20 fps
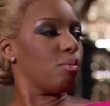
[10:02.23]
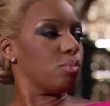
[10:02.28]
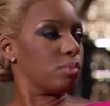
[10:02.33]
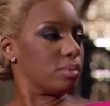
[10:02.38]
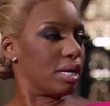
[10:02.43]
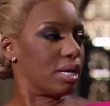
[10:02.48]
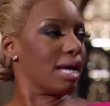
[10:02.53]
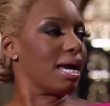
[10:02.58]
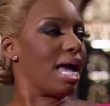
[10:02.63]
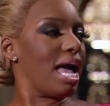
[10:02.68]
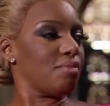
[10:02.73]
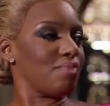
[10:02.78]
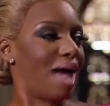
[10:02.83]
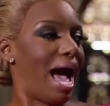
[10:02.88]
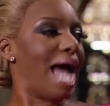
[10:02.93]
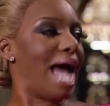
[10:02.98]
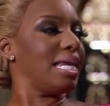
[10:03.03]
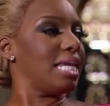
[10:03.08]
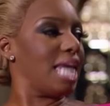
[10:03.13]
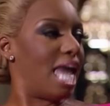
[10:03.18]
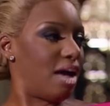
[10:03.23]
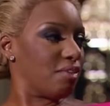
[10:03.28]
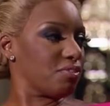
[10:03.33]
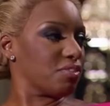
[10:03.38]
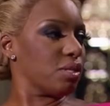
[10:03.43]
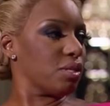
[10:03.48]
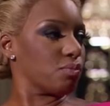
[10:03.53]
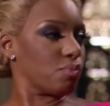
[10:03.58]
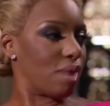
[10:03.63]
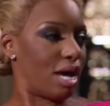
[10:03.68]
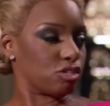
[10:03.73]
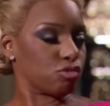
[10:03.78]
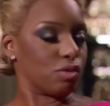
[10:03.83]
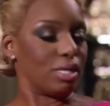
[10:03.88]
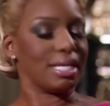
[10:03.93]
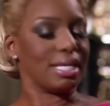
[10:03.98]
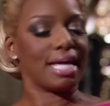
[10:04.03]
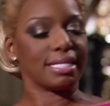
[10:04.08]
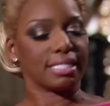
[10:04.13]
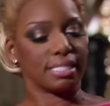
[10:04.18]
I, yes. I left the
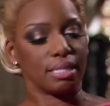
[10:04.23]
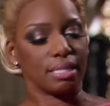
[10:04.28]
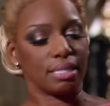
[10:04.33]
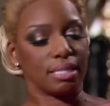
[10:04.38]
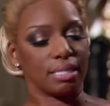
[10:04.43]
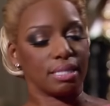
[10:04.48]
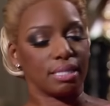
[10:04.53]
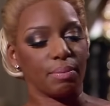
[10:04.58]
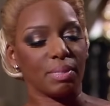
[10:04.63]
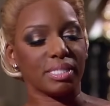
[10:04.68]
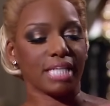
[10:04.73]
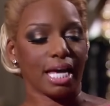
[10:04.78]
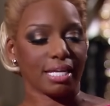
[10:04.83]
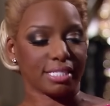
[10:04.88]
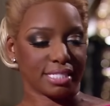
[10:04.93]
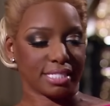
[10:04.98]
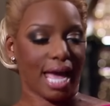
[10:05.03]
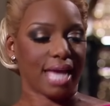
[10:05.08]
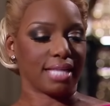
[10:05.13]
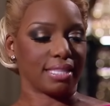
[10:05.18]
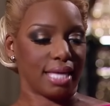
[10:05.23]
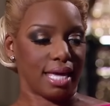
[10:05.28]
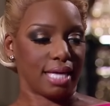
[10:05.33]
restaurant. Listen, okay. Oh, let me just say